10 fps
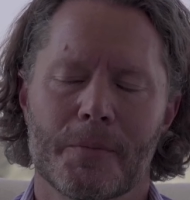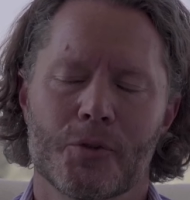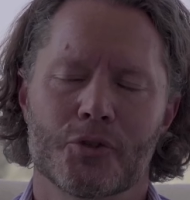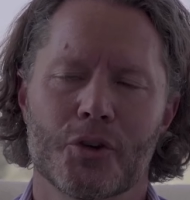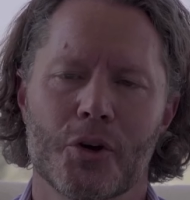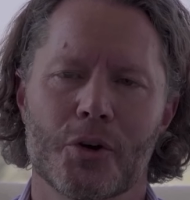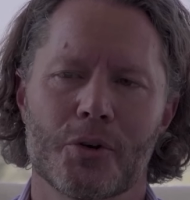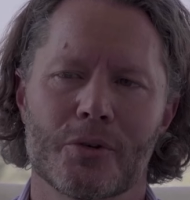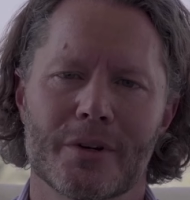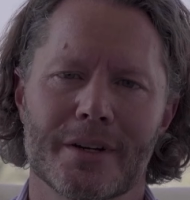
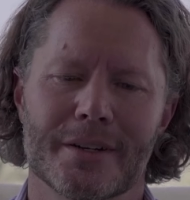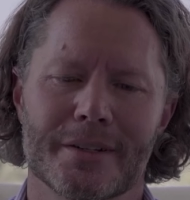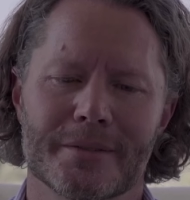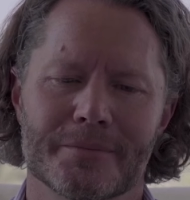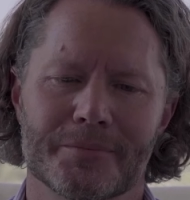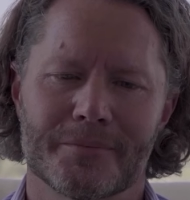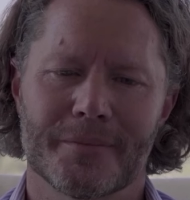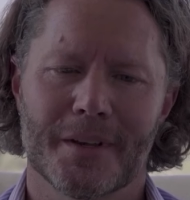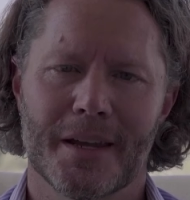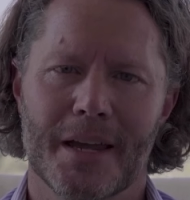So
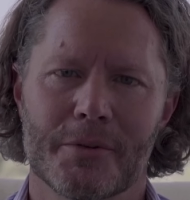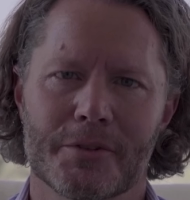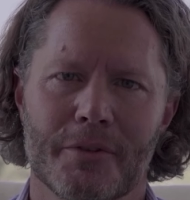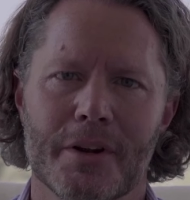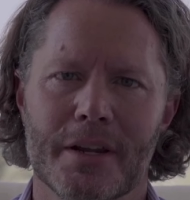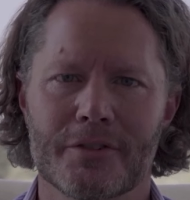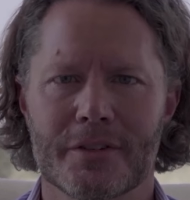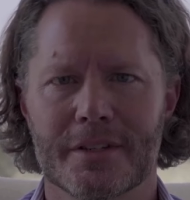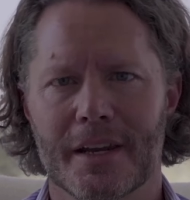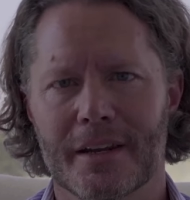it was very
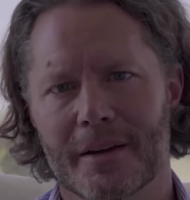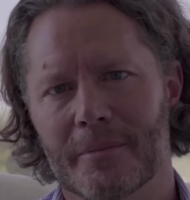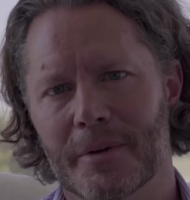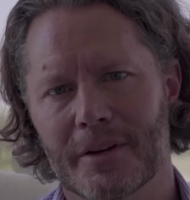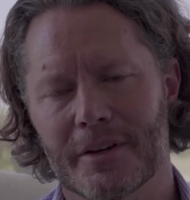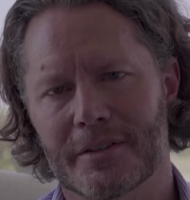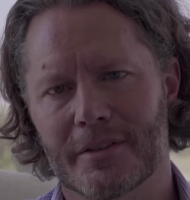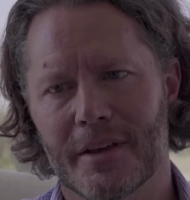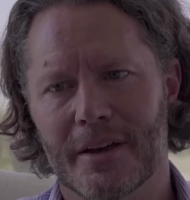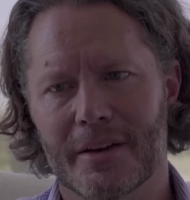interesting because
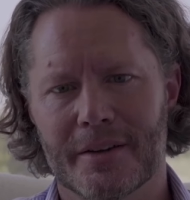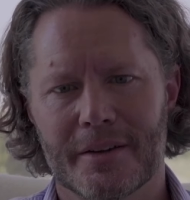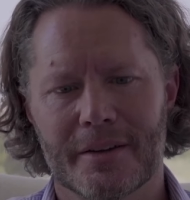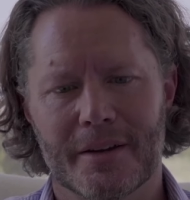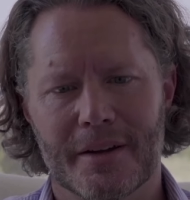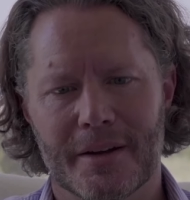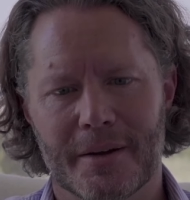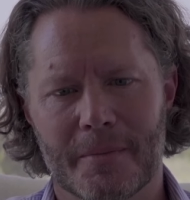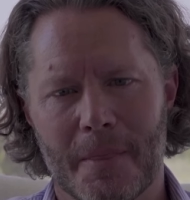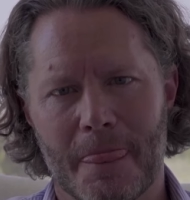the
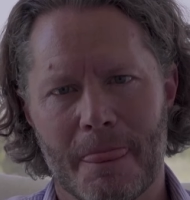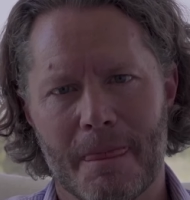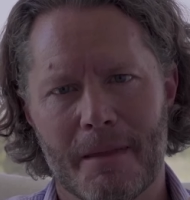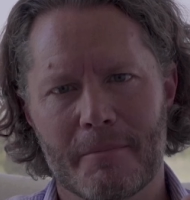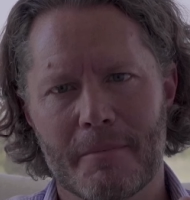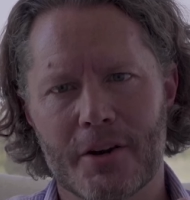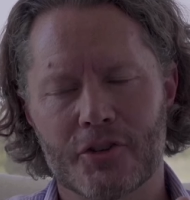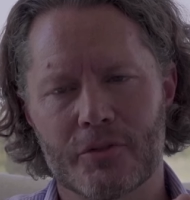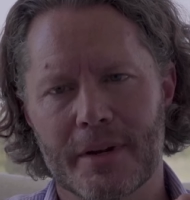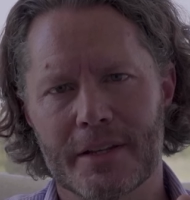
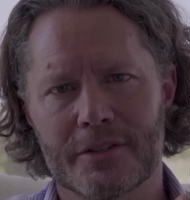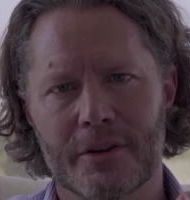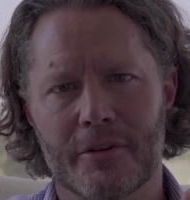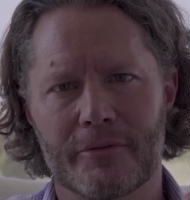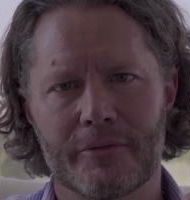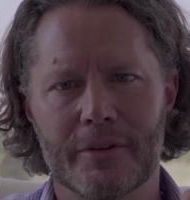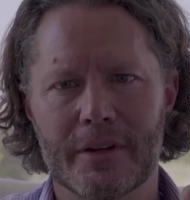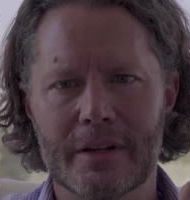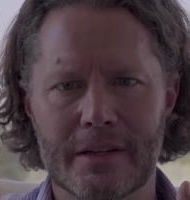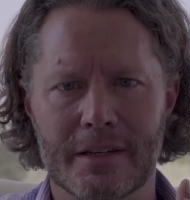measurements of
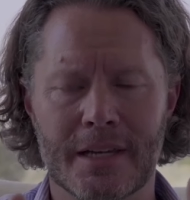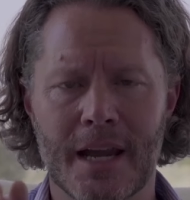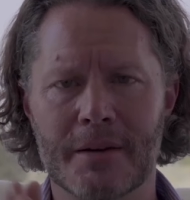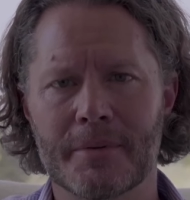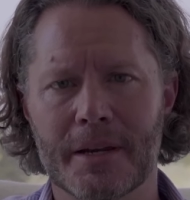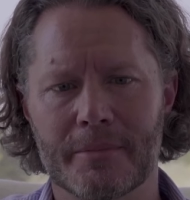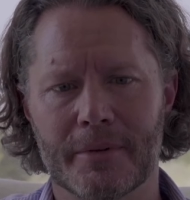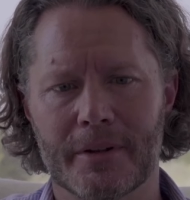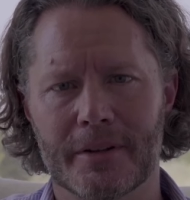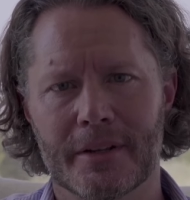10
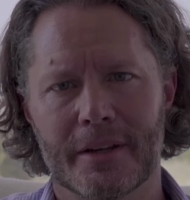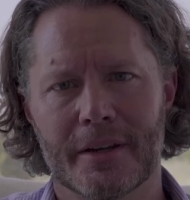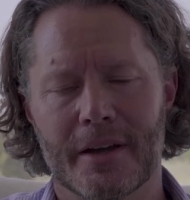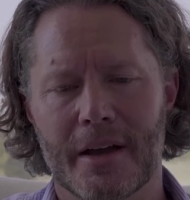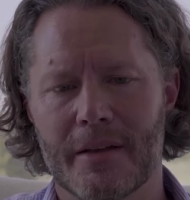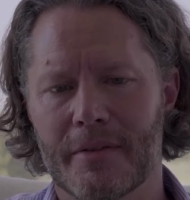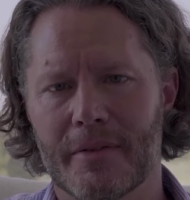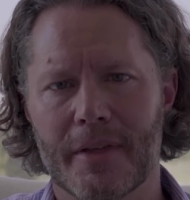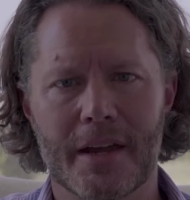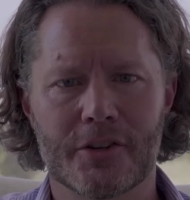people,
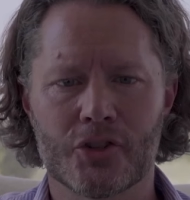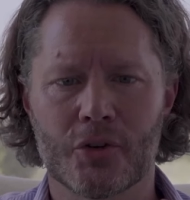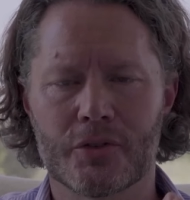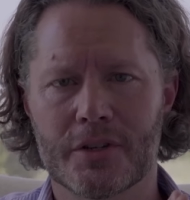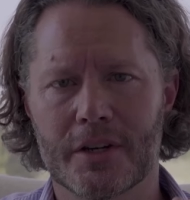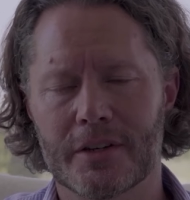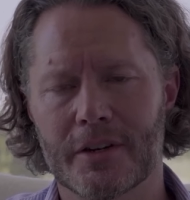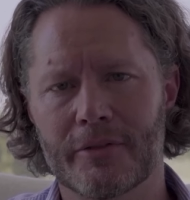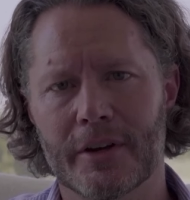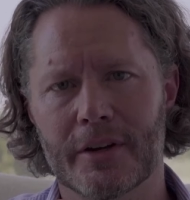they showed
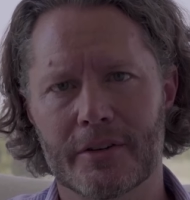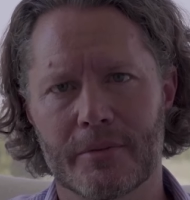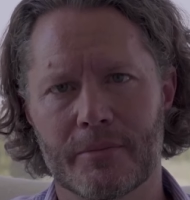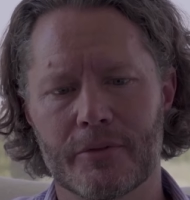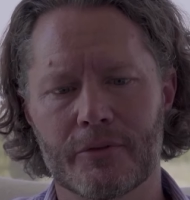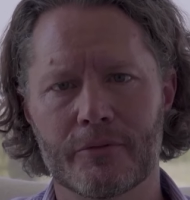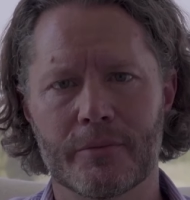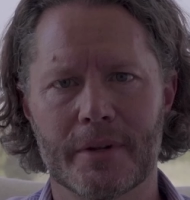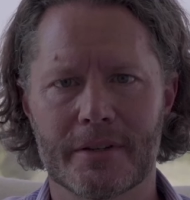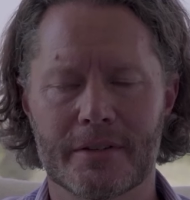significant
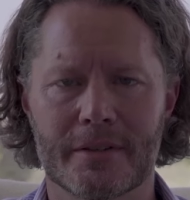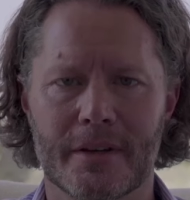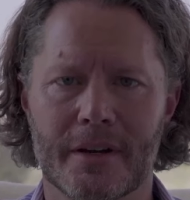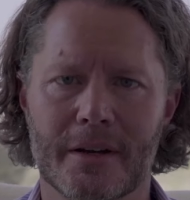improvements